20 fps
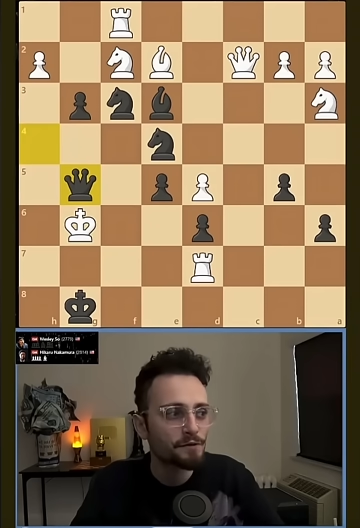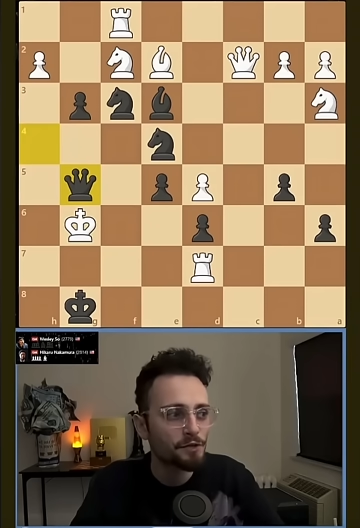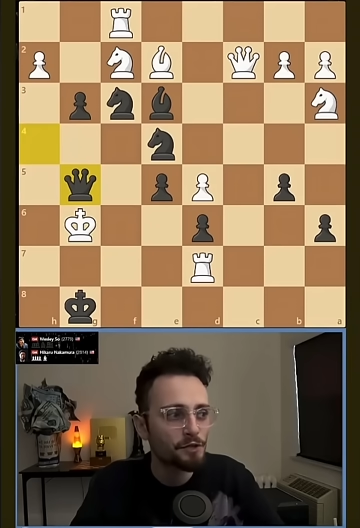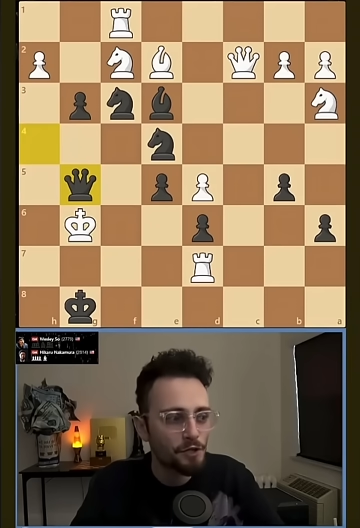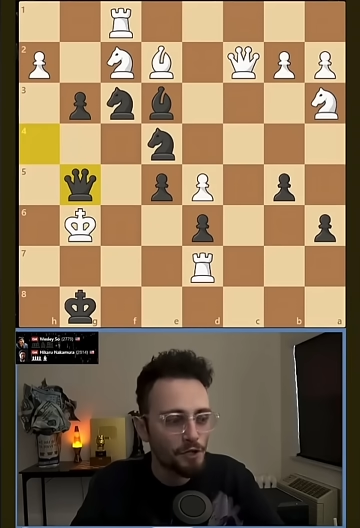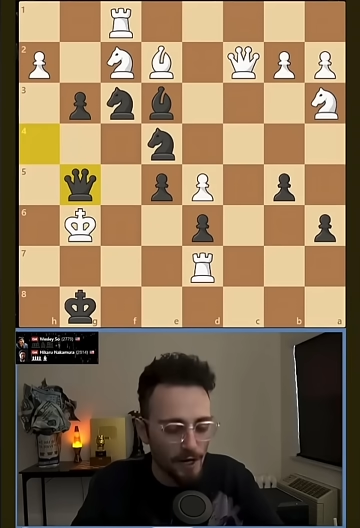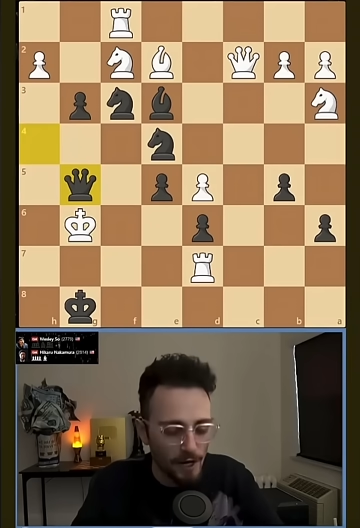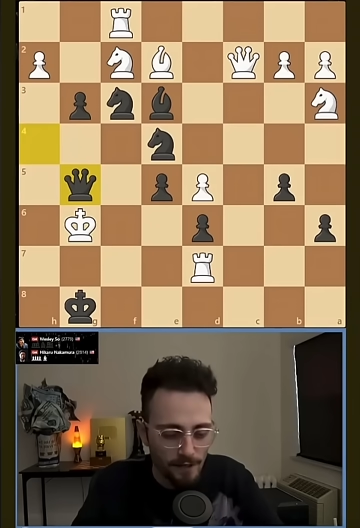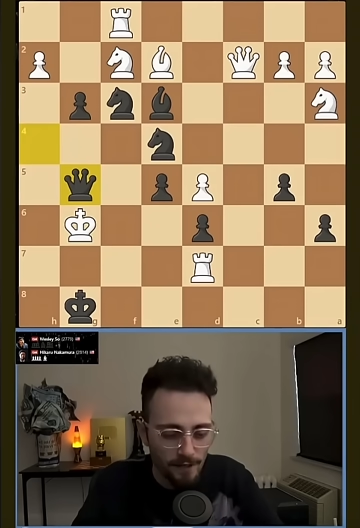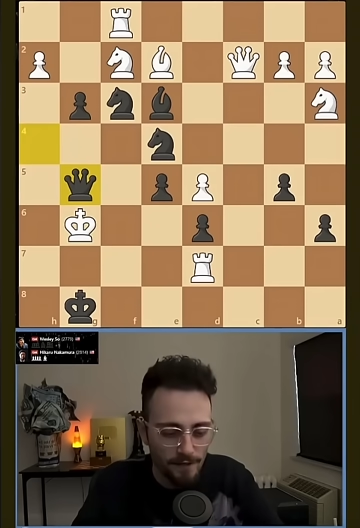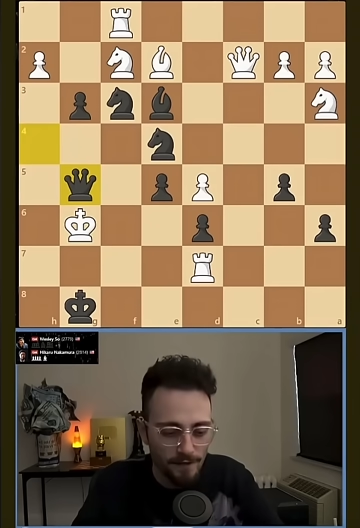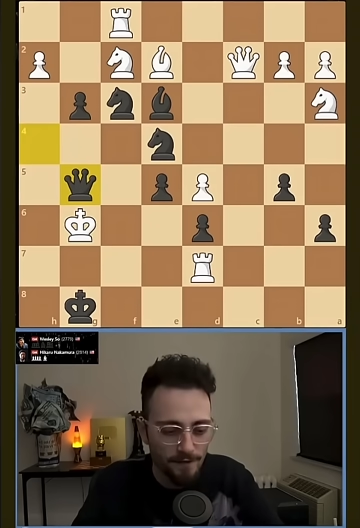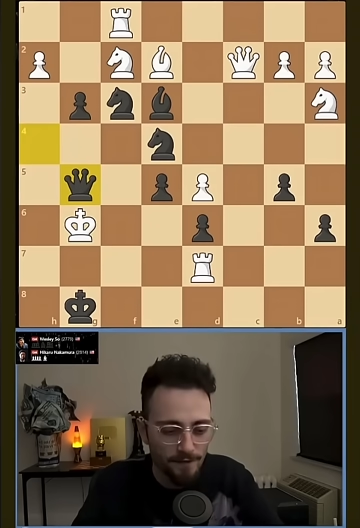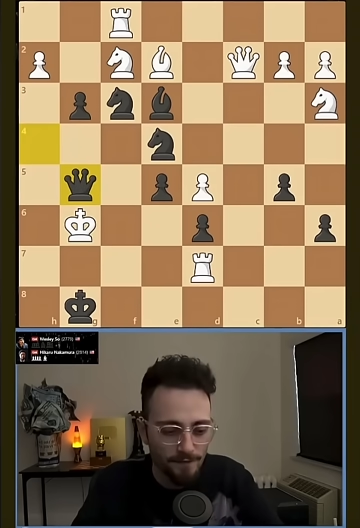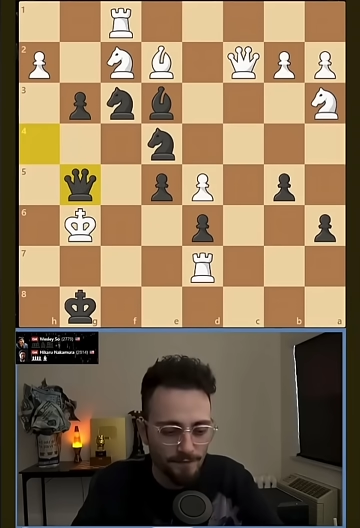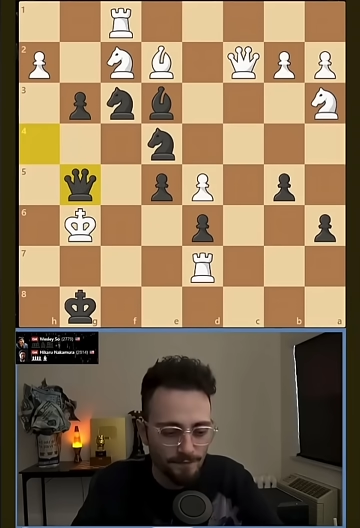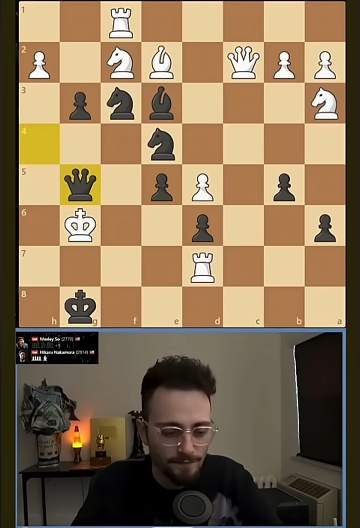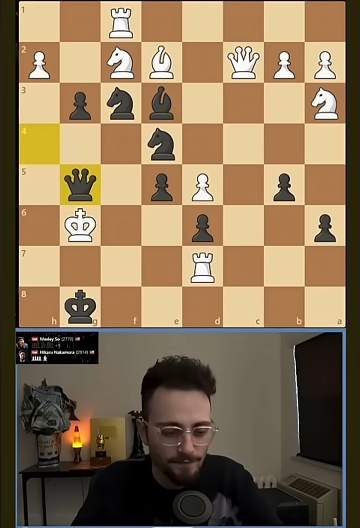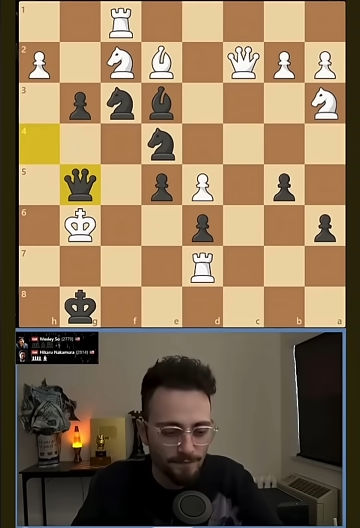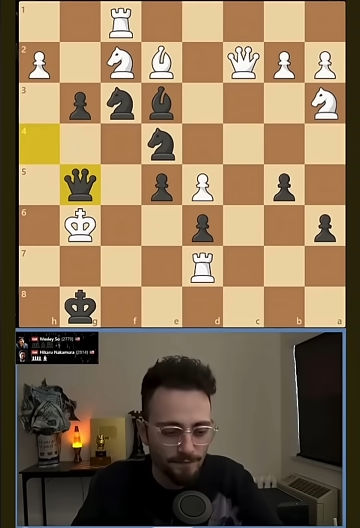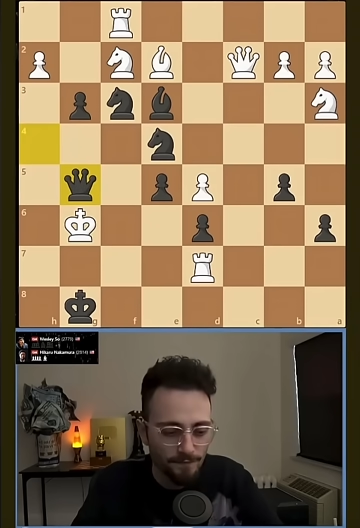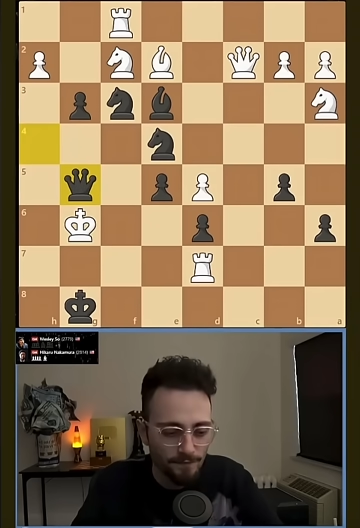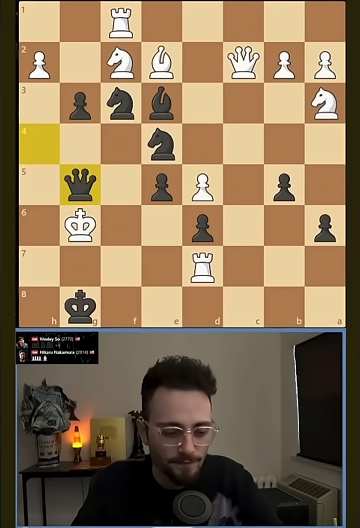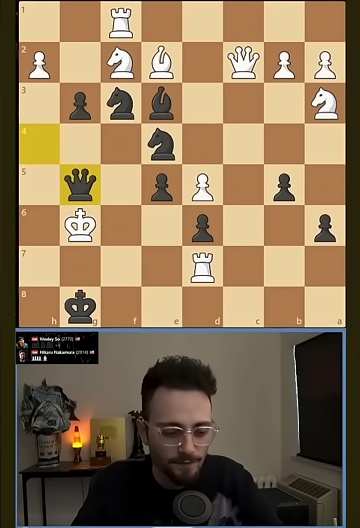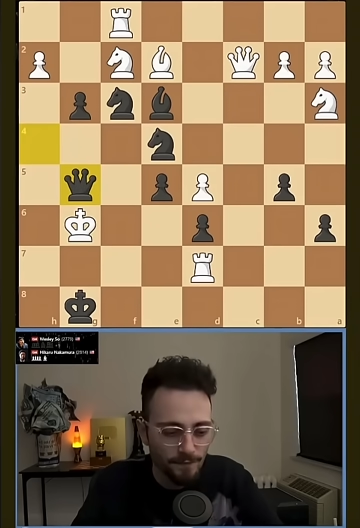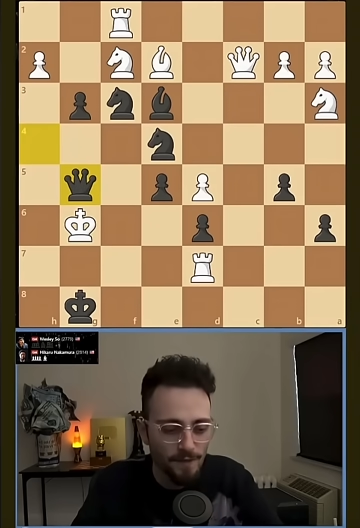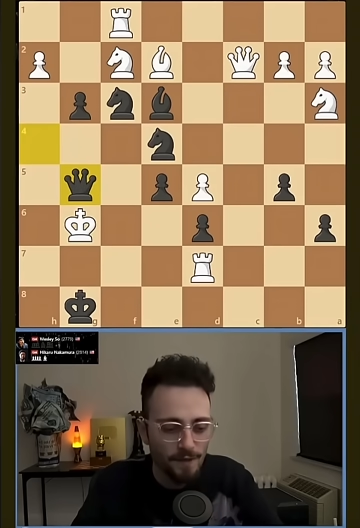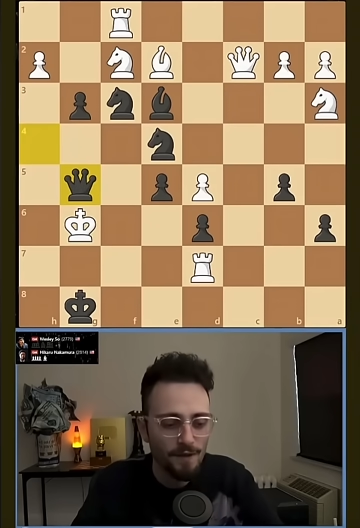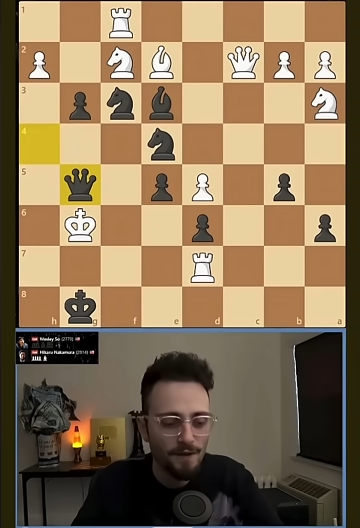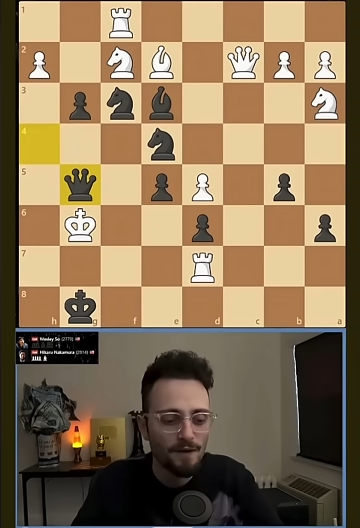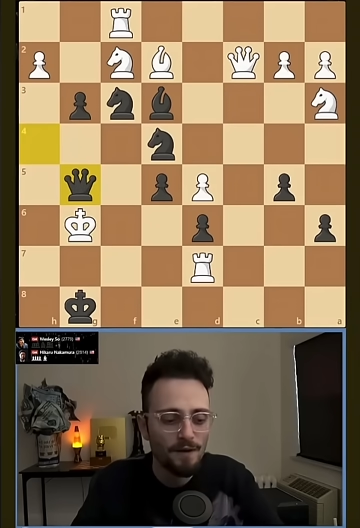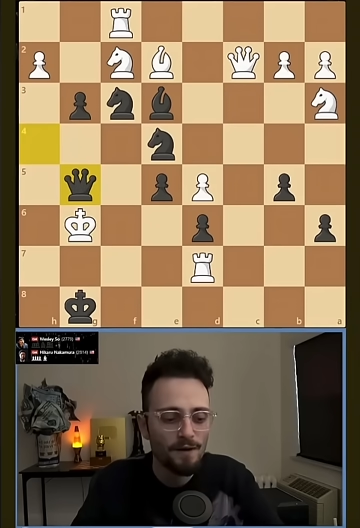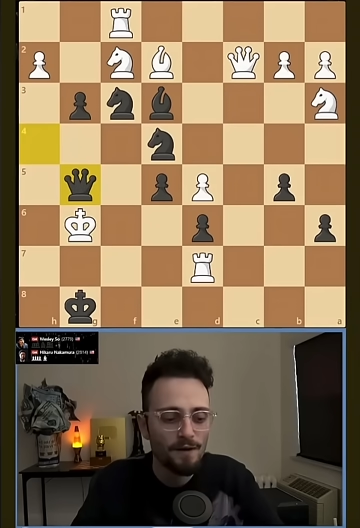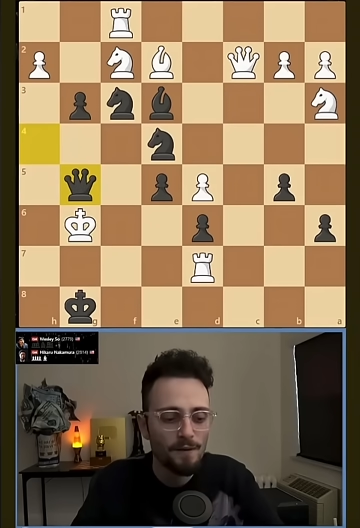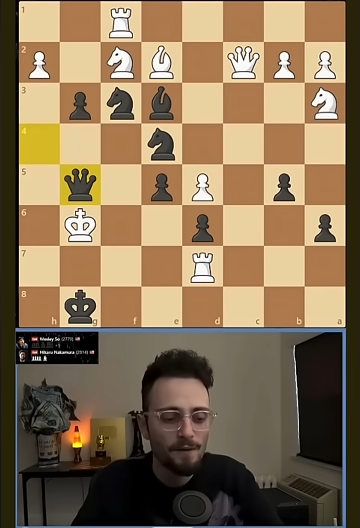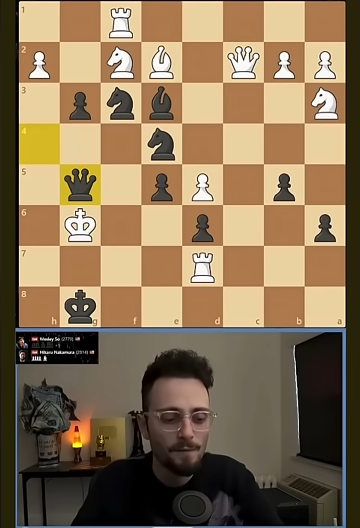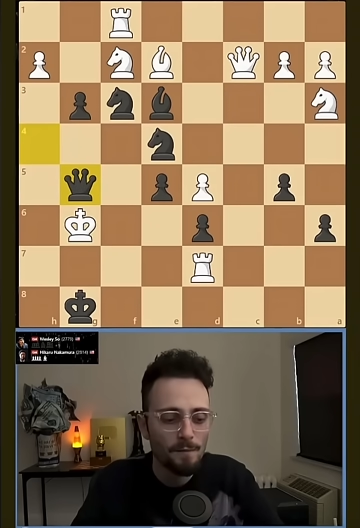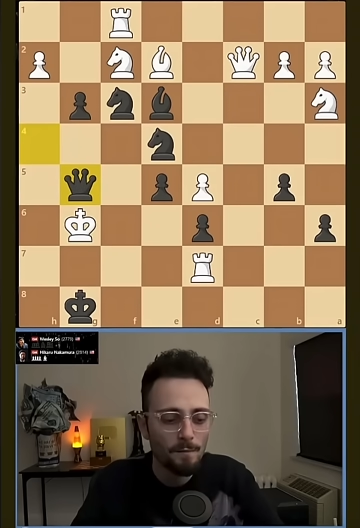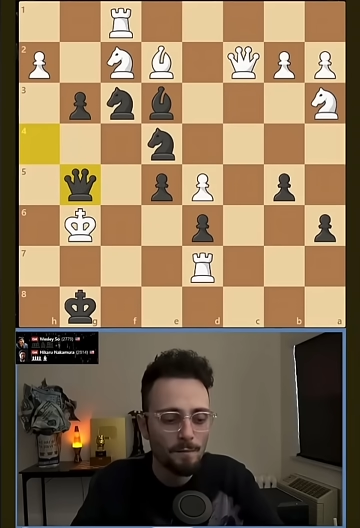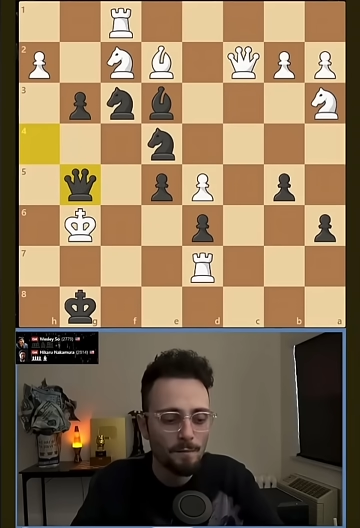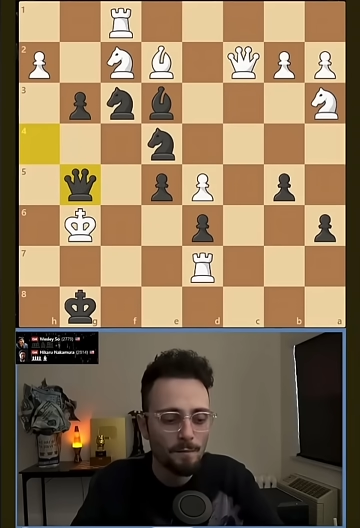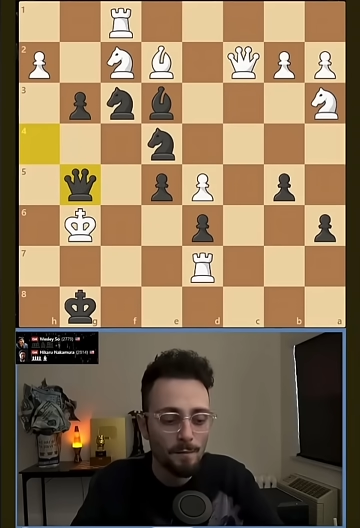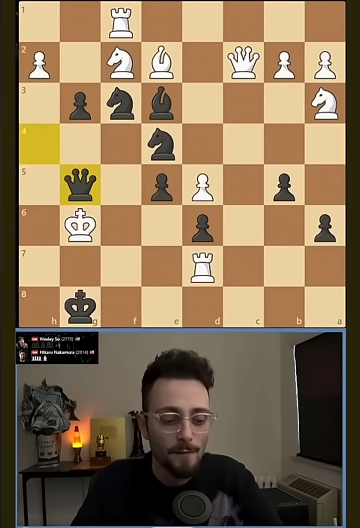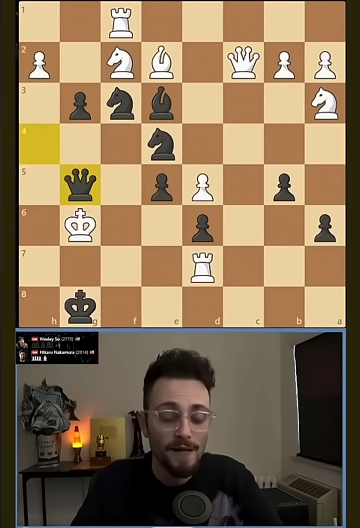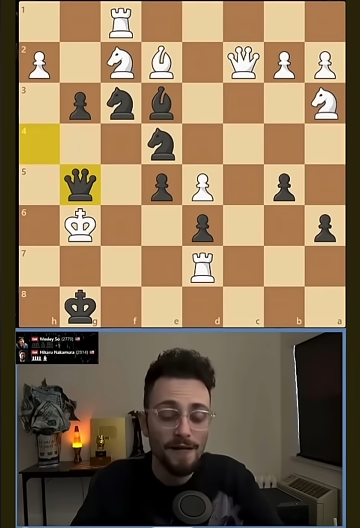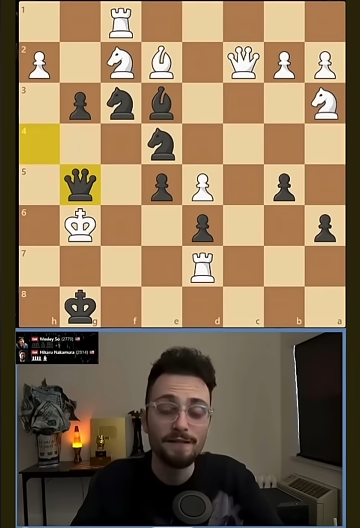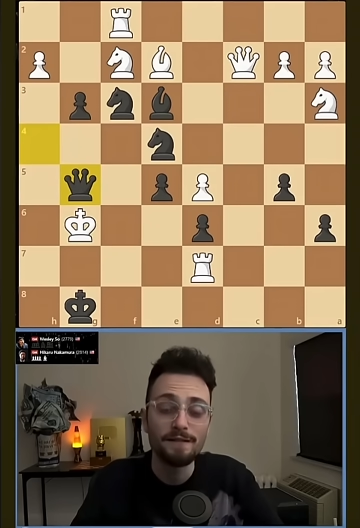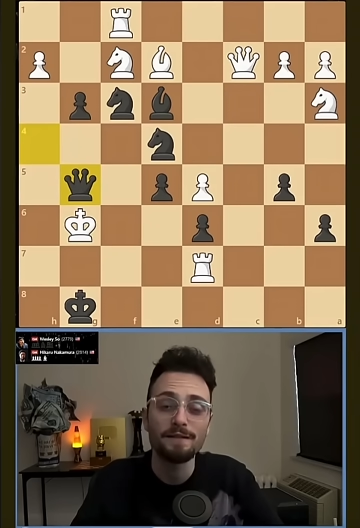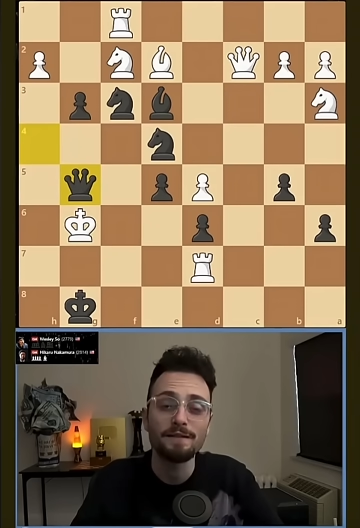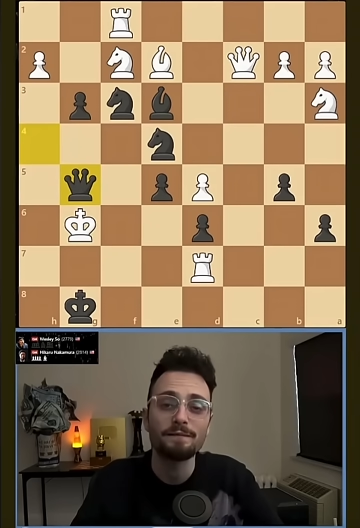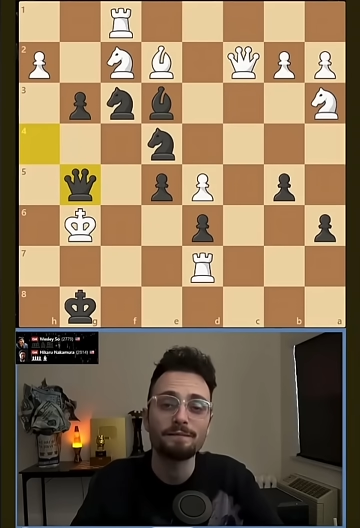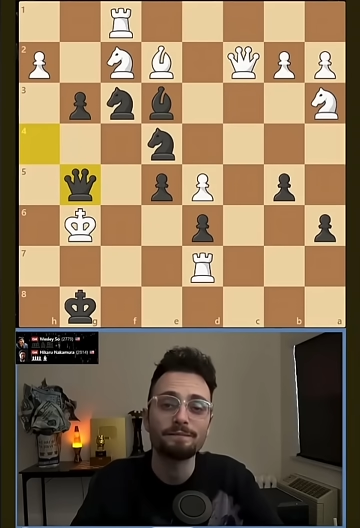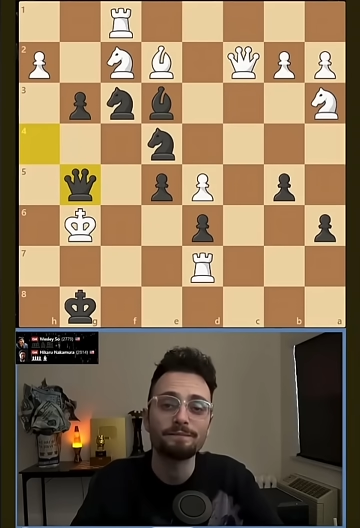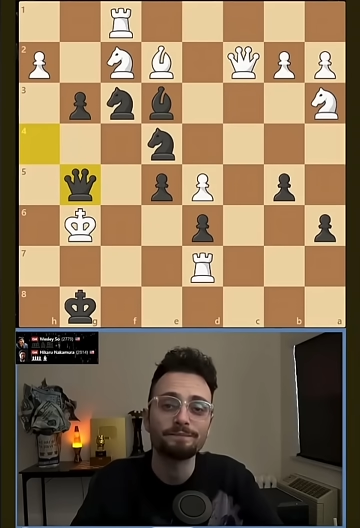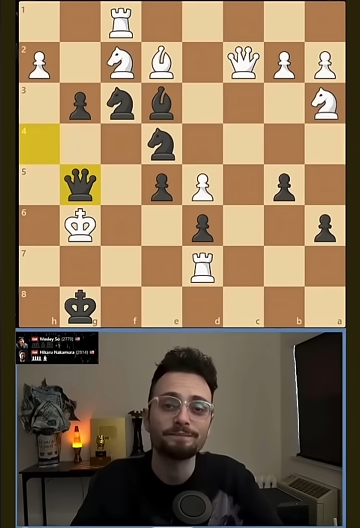Check. Mate.